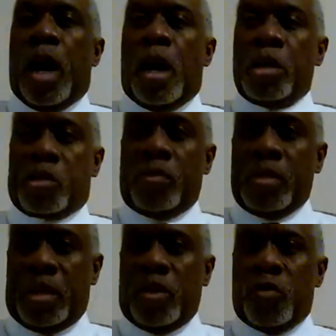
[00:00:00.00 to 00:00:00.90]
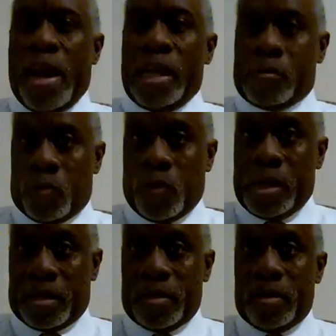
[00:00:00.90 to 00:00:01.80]
all scripture given by
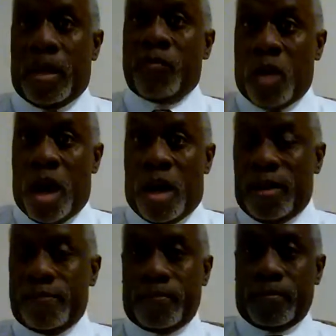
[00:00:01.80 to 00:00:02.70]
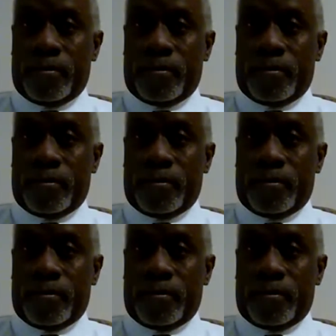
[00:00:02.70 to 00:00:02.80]
inspiration of God.